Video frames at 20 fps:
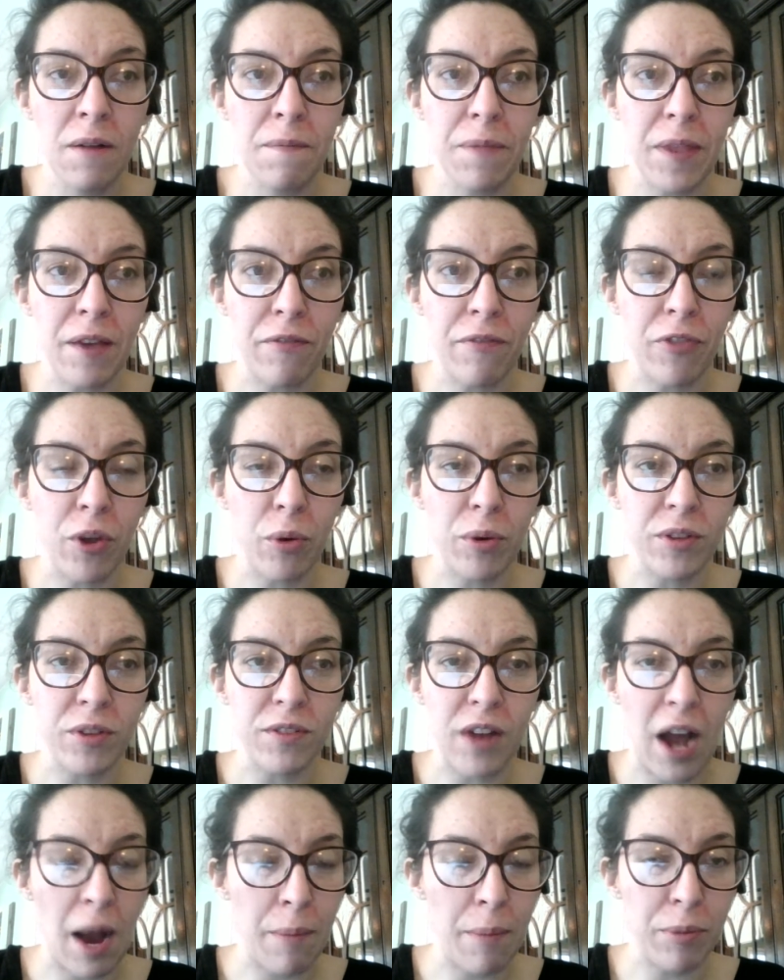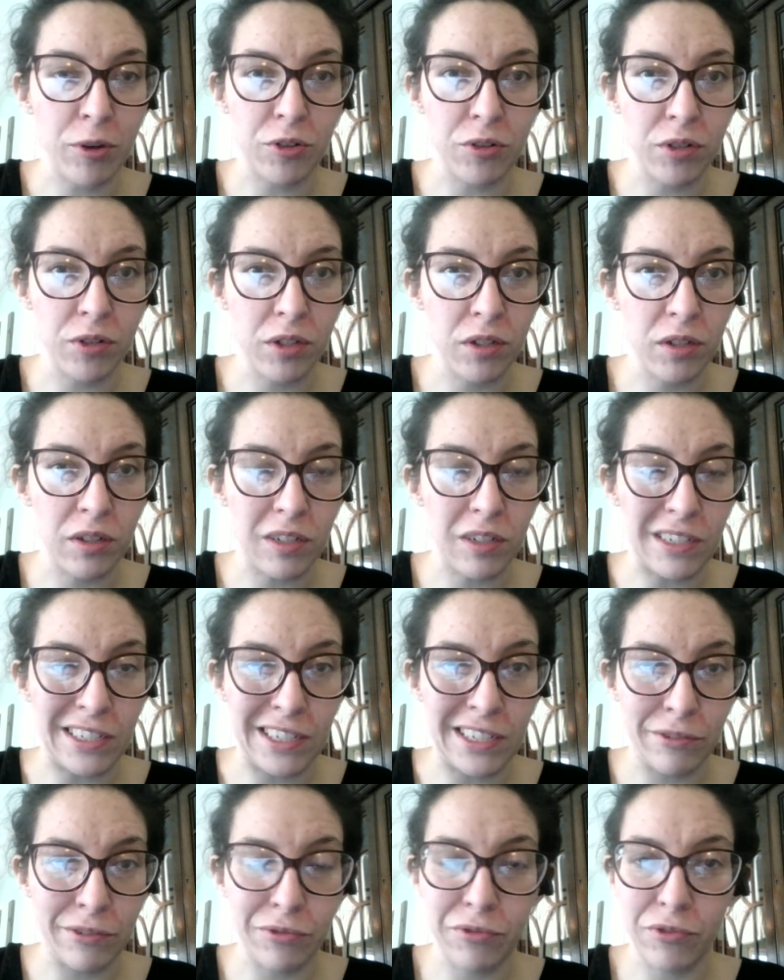If there was an opportunity to
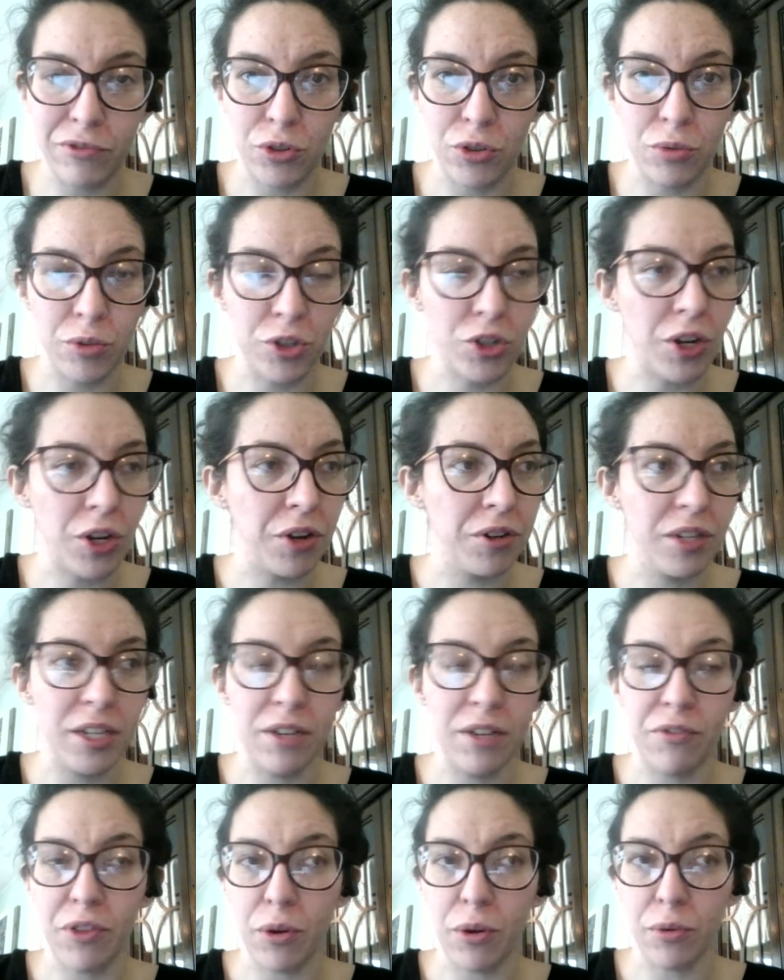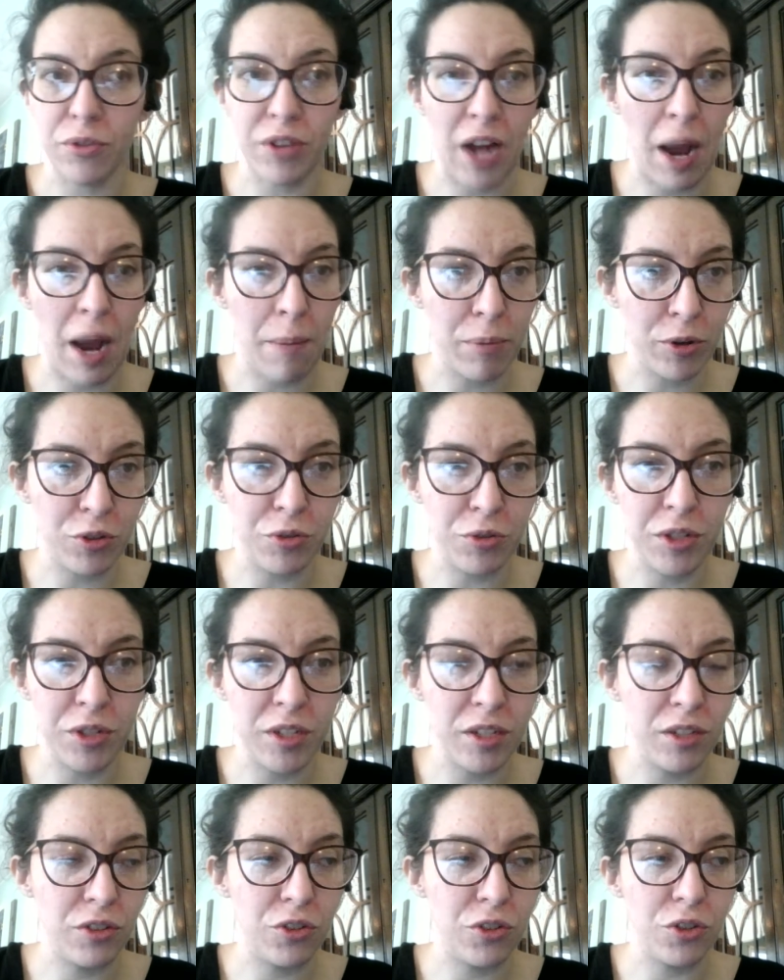give to a charity, if there was an
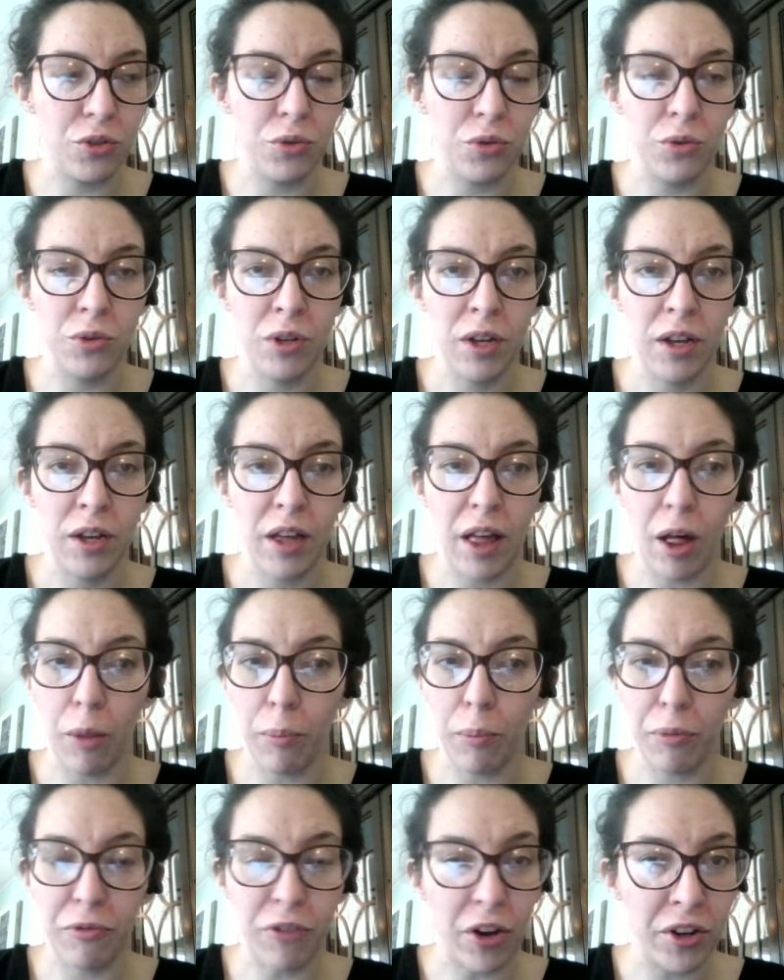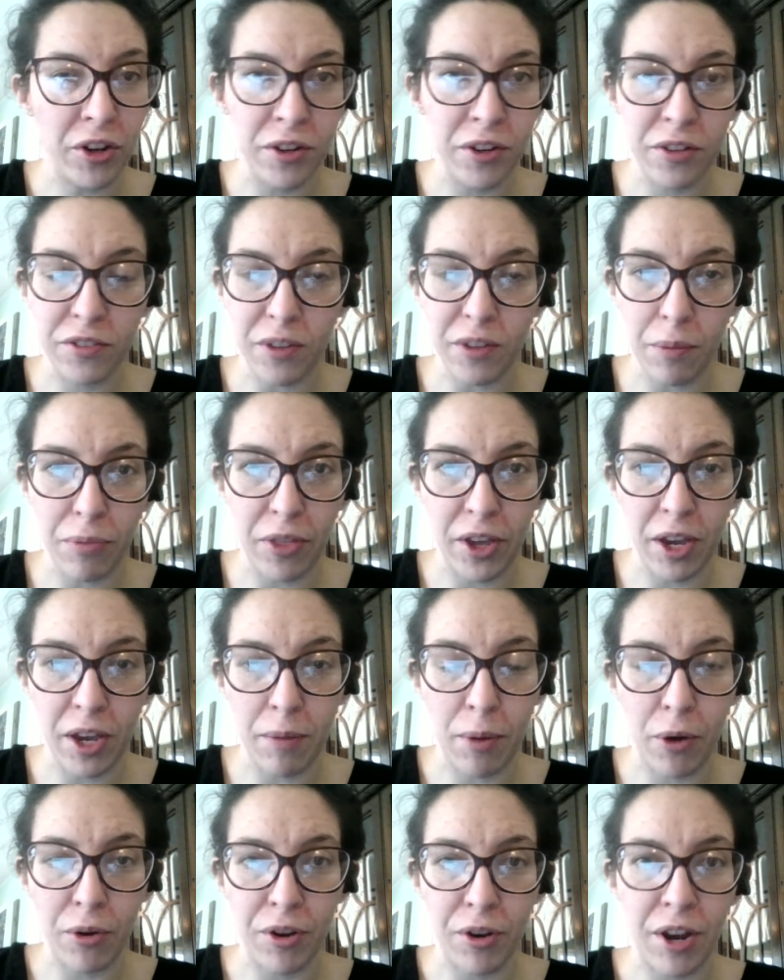opportunity to help fund something
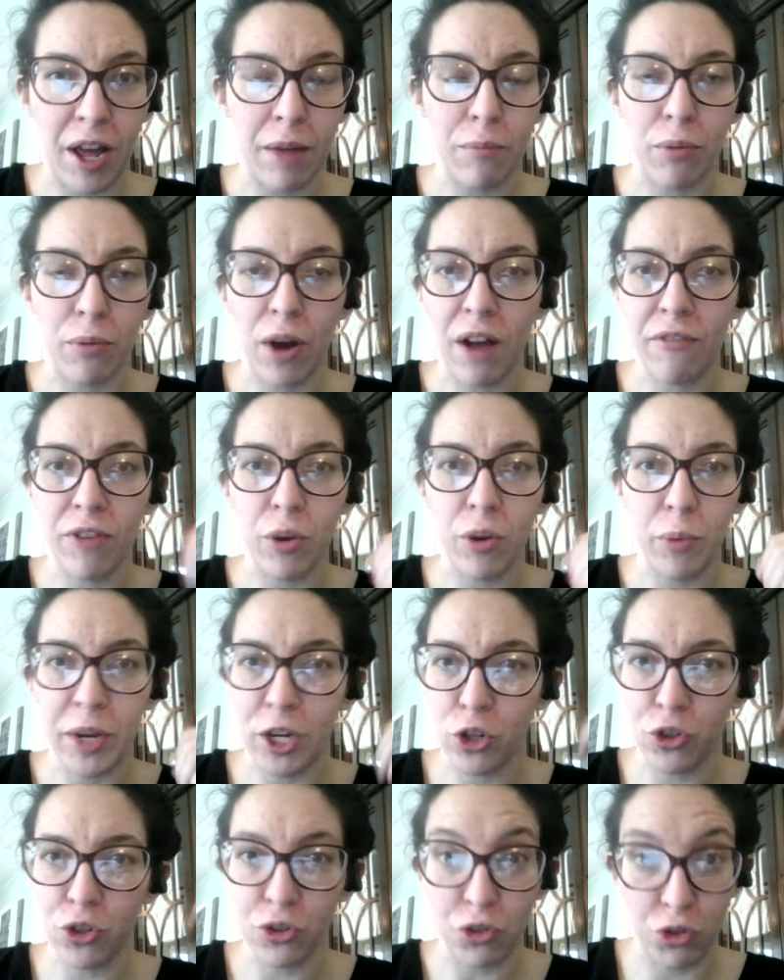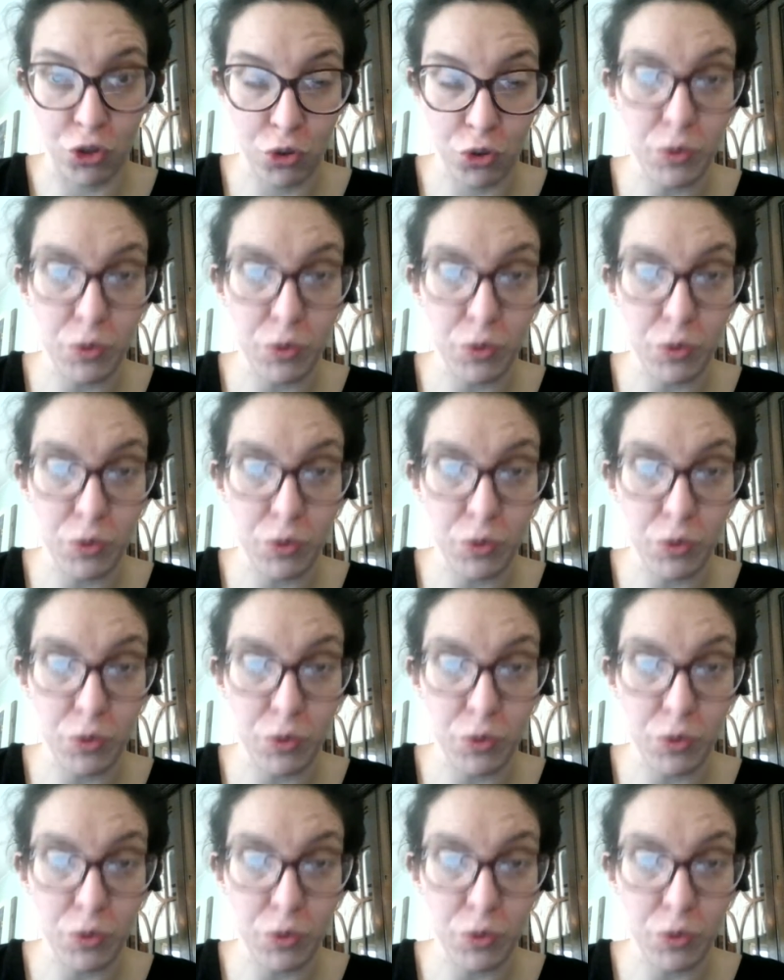about a nonprofit, we could just do